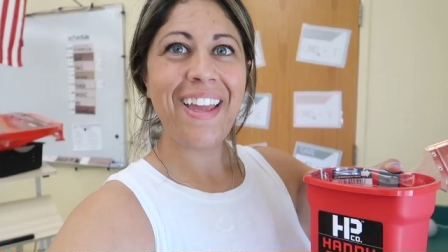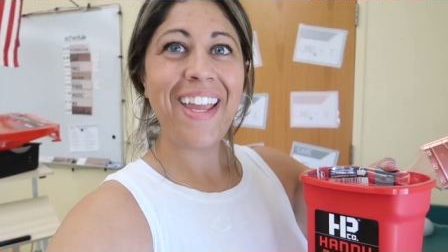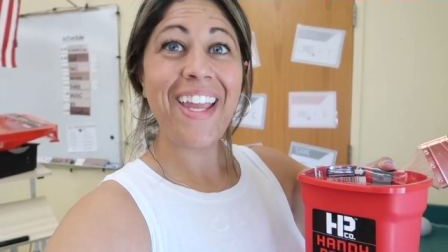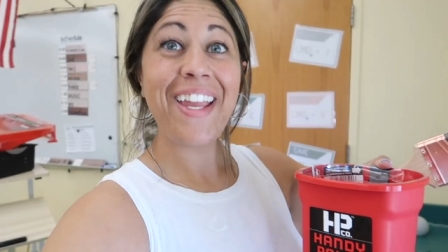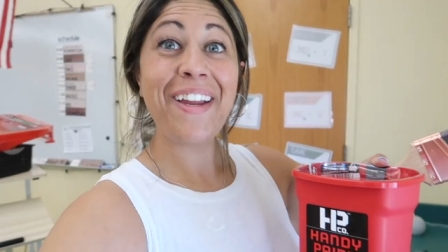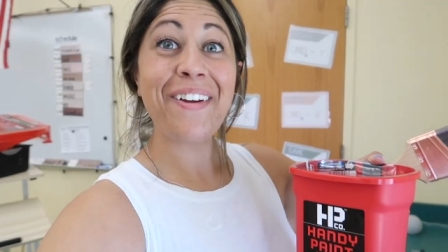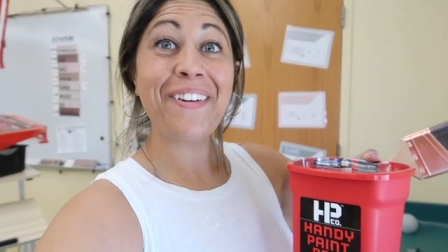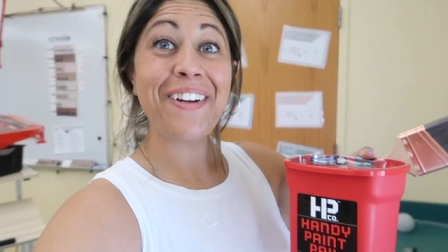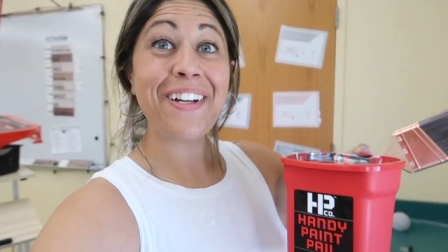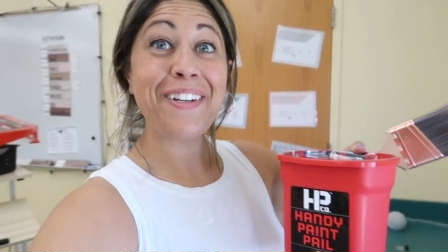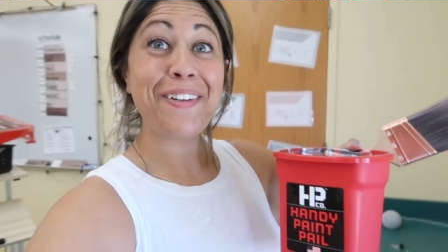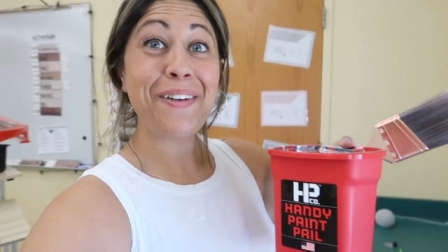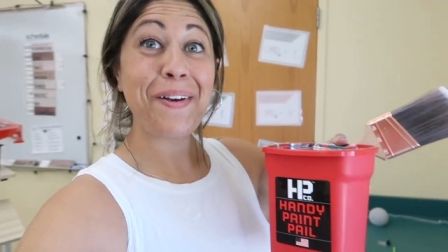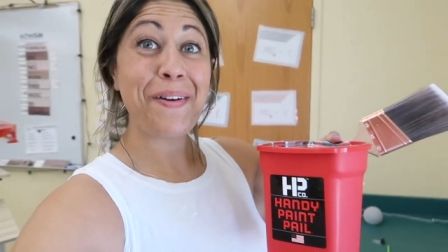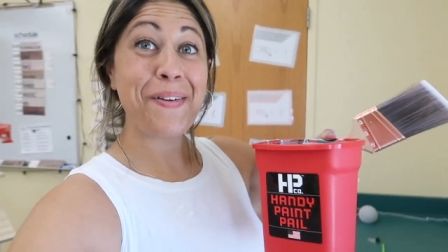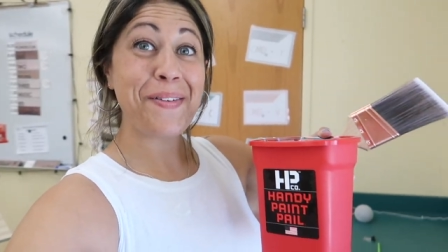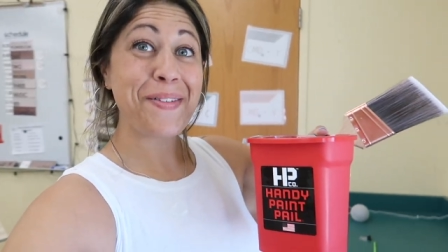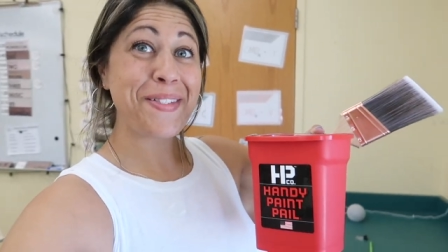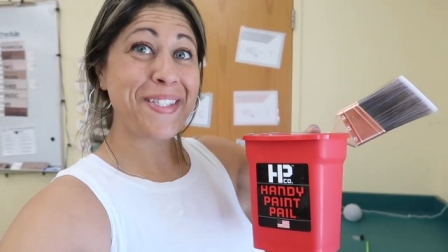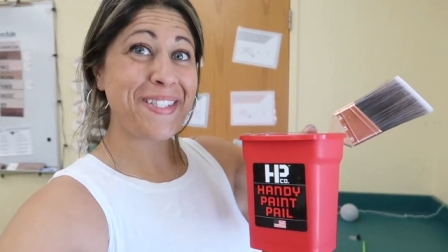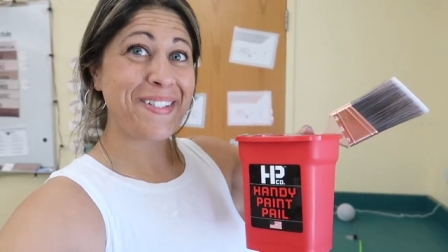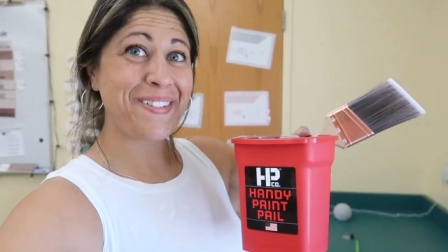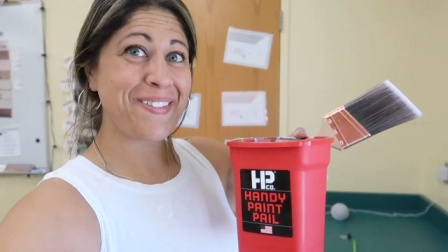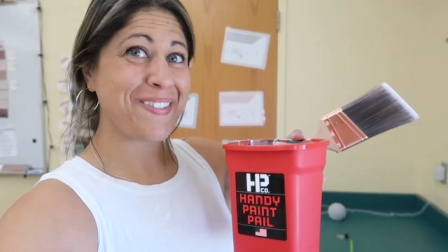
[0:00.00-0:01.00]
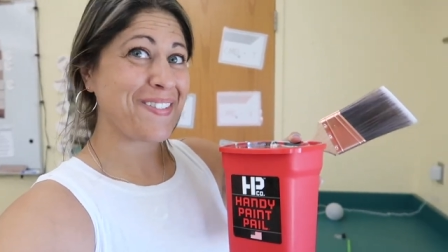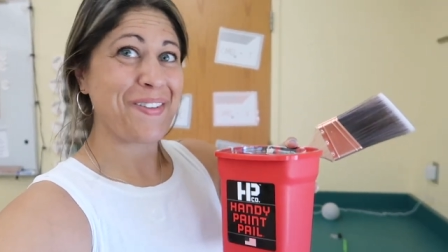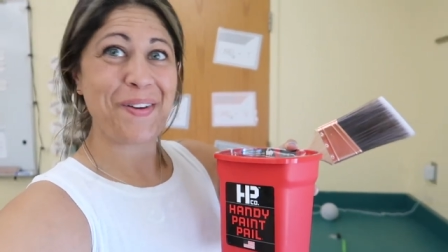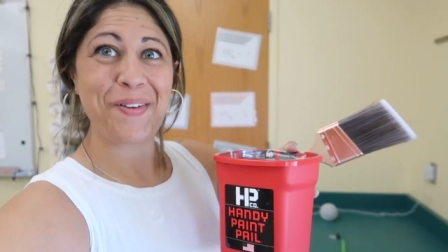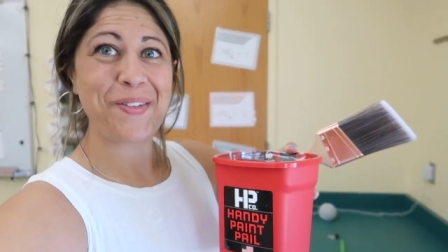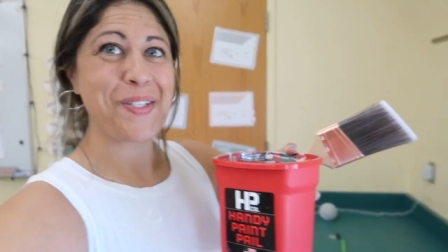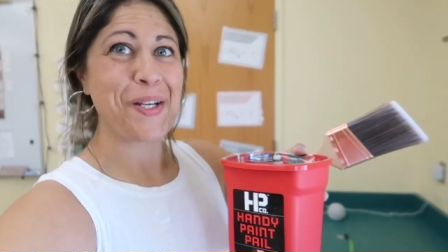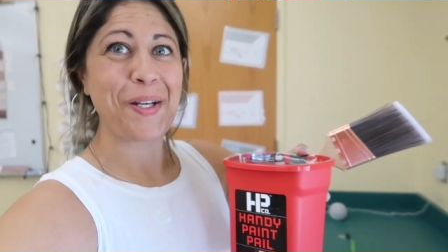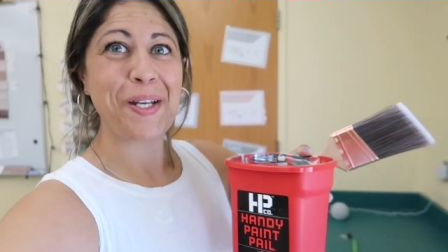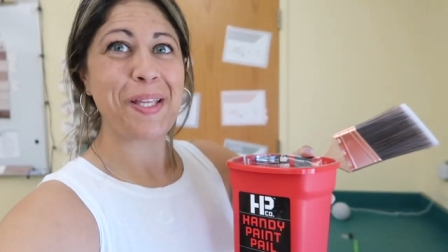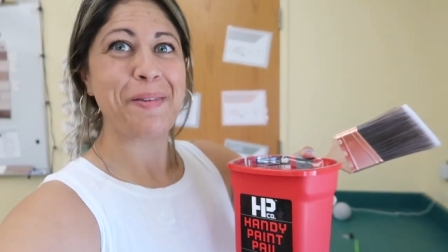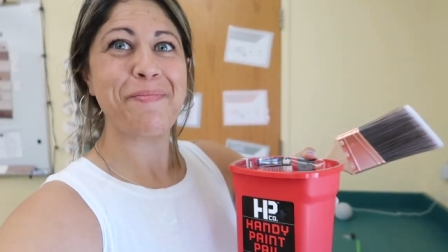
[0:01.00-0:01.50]
Here it goes, there's no
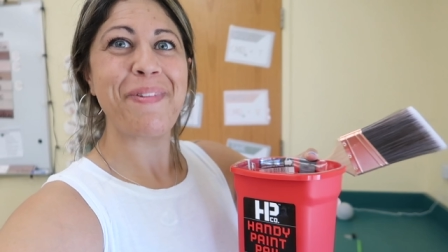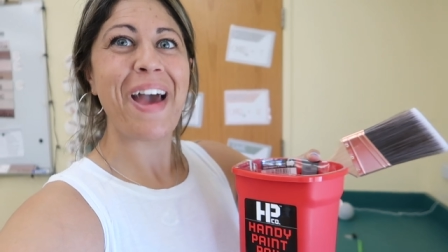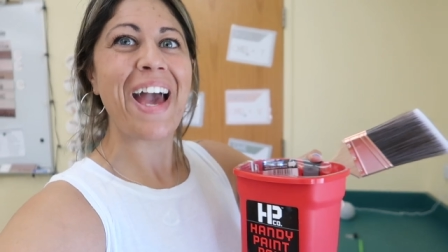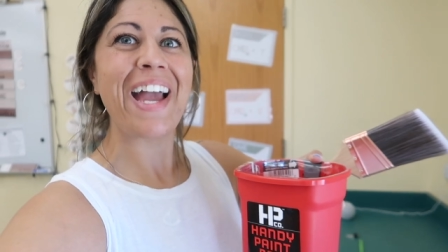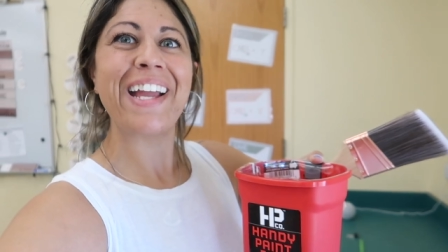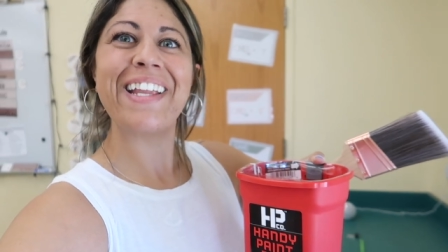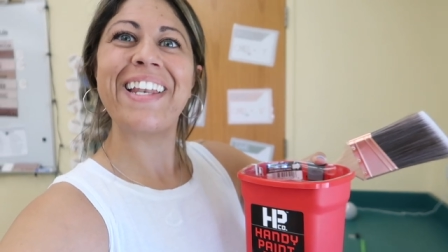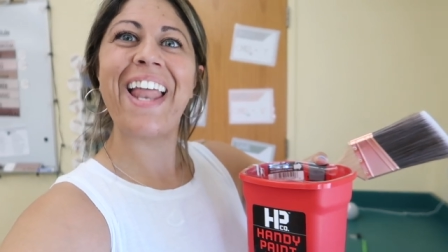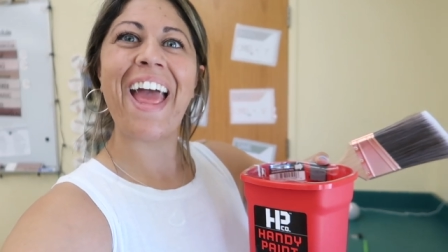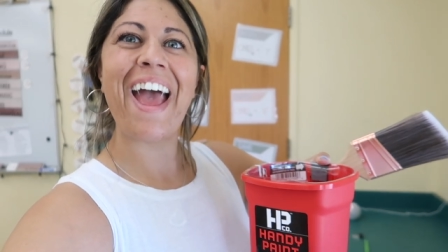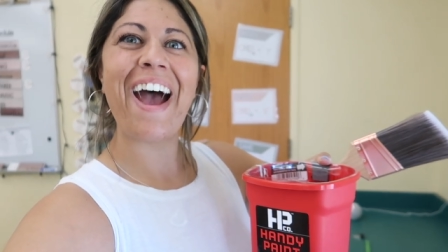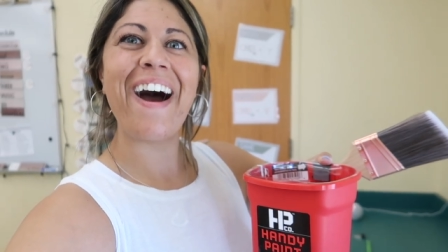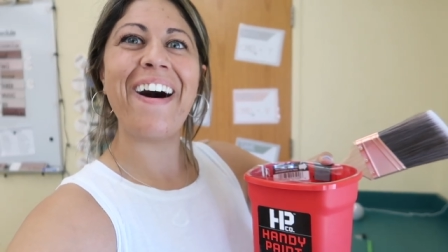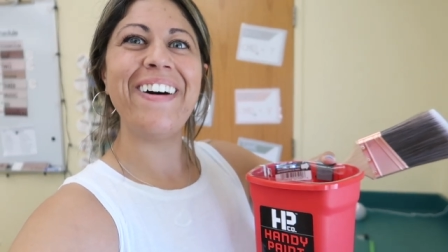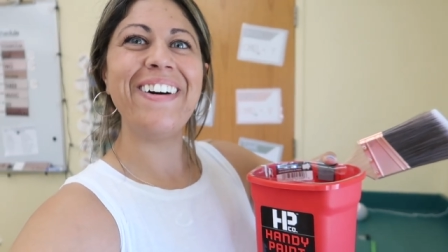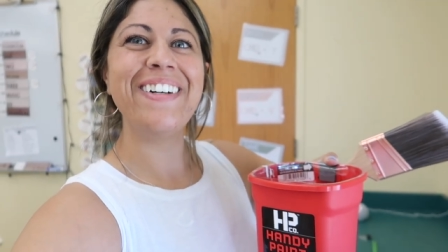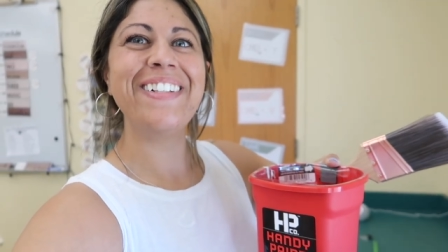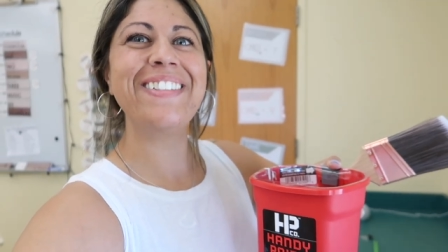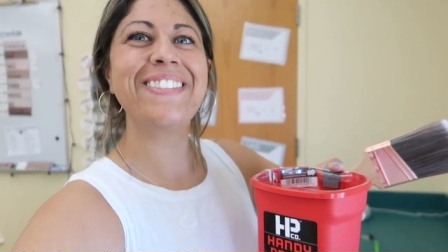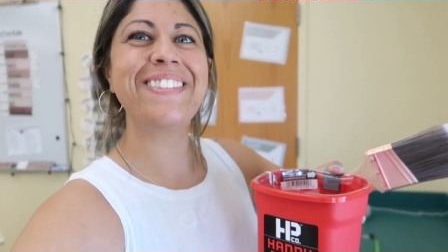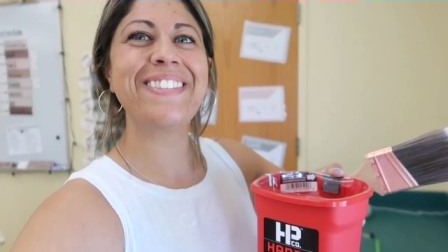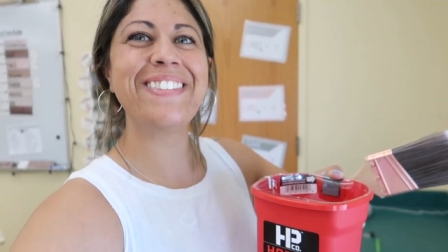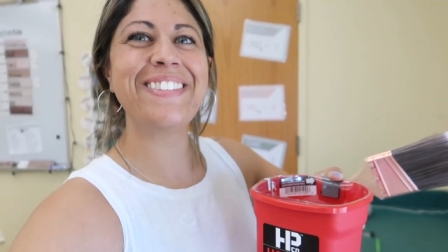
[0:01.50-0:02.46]
turning back now.